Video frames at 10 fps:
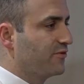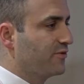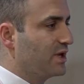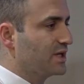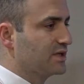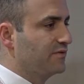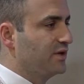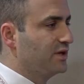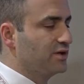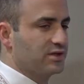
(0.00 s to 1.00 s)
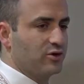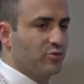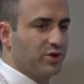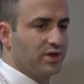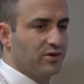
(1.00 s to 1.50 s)
philosophy, and you just
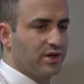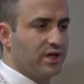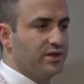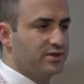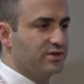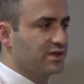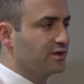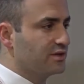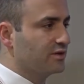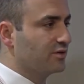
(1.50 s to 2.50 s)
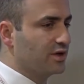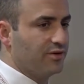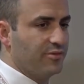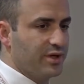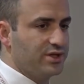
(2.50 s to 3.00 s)
hope you kill the cancer cells and don't
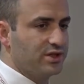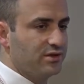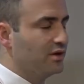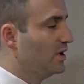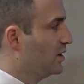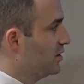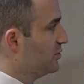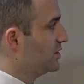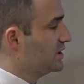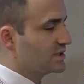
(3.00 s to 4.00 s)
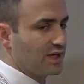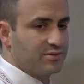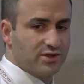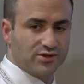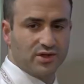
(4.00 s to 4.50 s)
kill the patient. With these
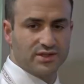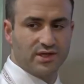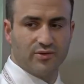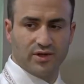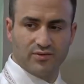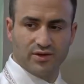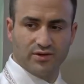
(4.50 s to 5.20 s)
types of drugs now, we can